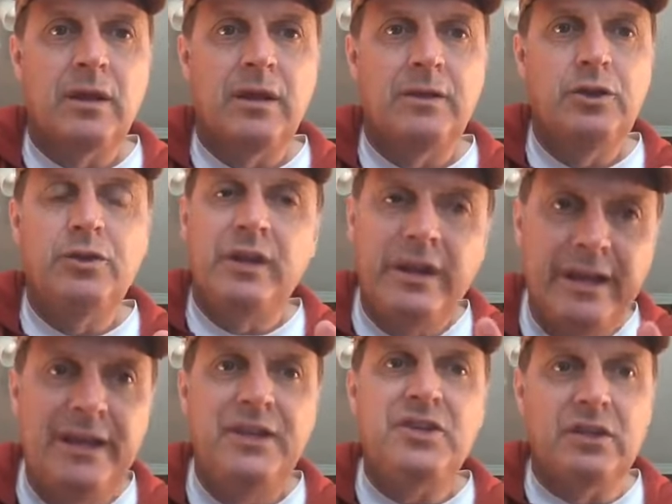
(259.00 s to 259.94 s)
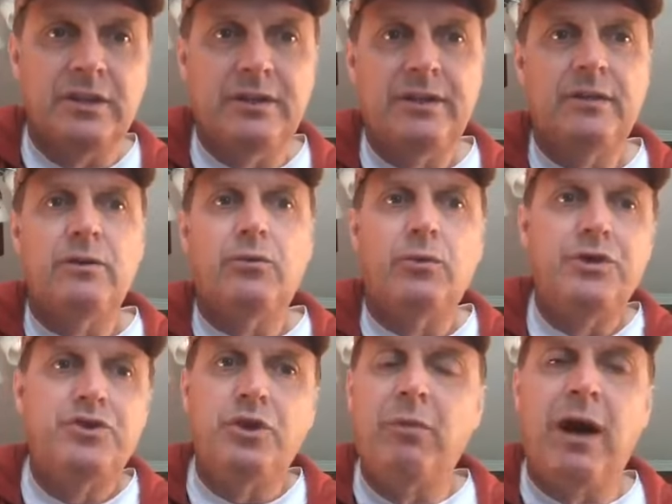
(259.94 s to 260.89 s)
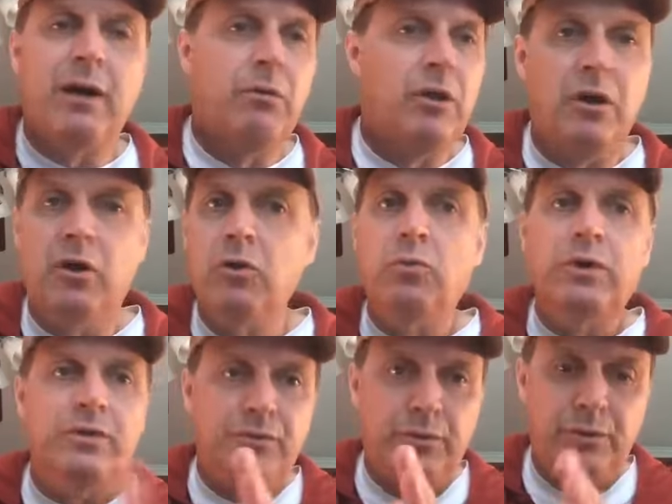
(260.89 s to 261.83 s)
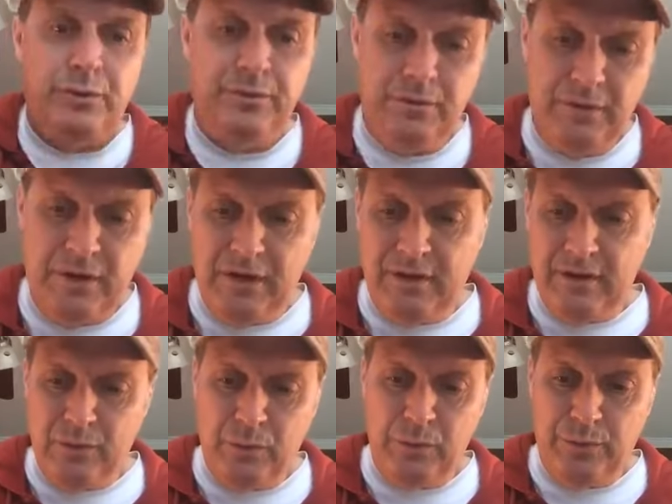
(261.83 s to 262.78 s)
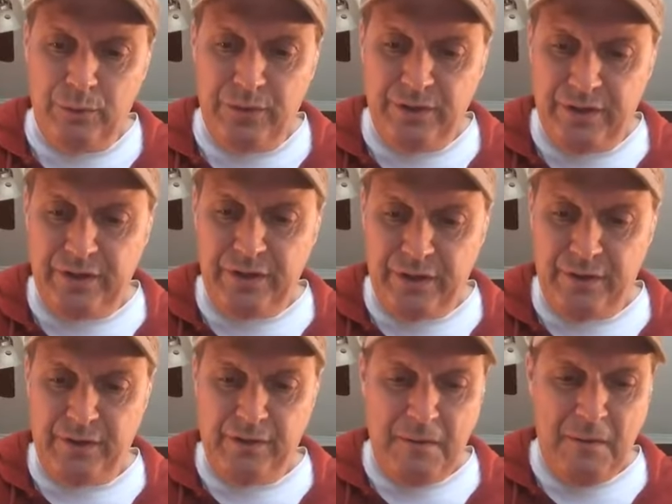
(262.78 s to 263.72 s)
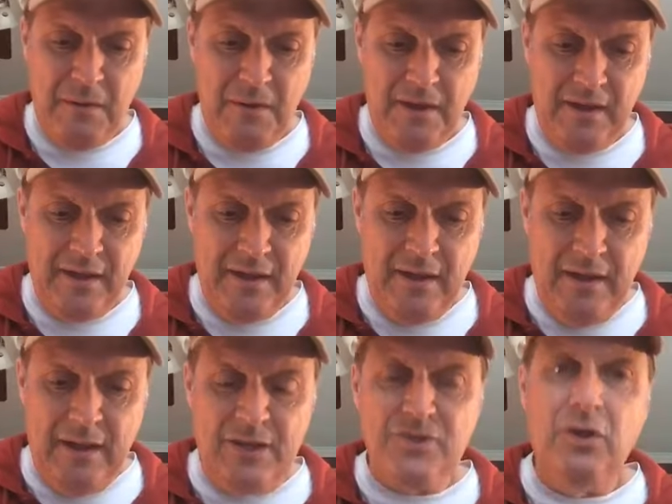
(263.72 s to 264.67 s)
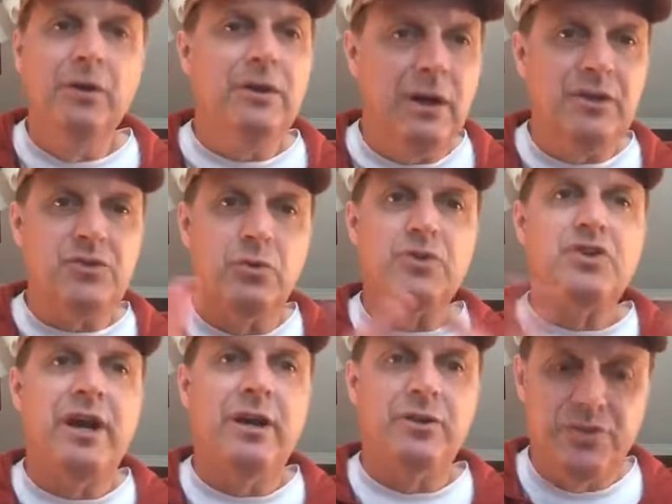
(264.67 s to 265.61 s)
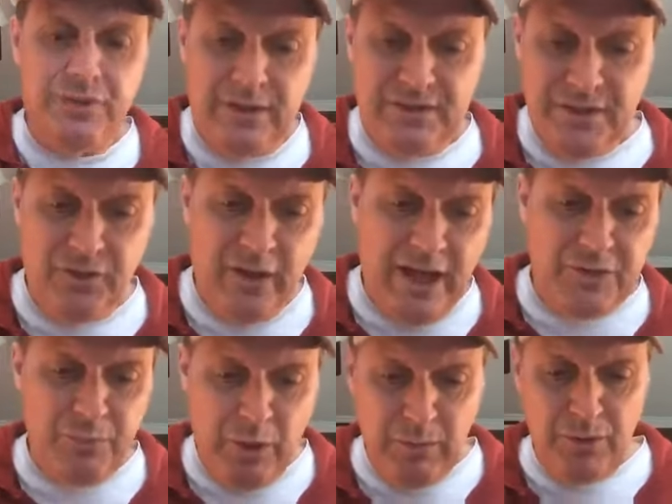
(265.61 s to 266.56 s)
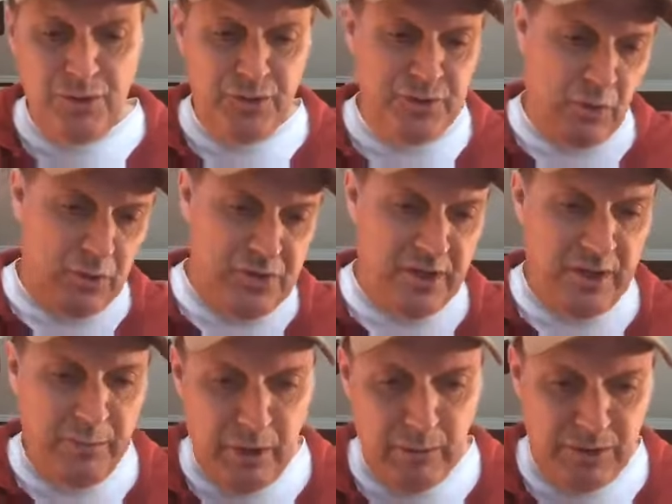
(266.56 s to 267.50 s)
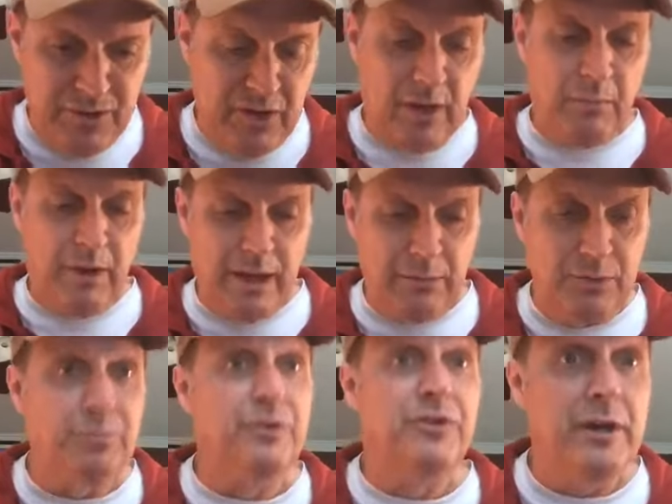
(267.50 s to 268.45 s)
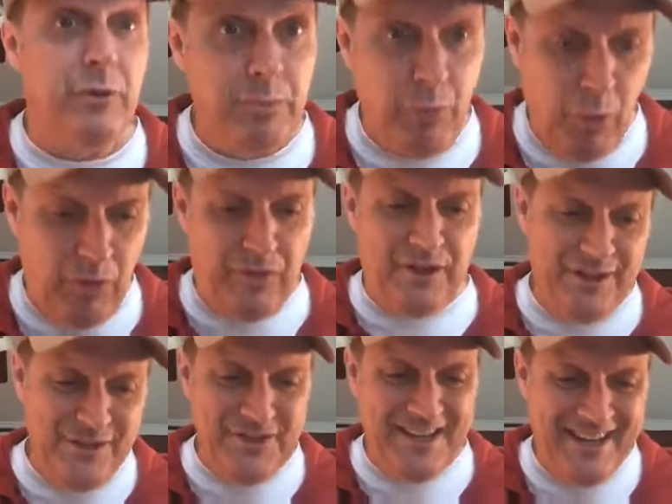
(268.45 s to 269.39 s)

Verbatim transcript: you could easily read your Bible all the way through uh, w- within a year. And so I just want to challenge you. Uh, Tyndale House Publishers, of course, they publish a lot of Bibles, but they report this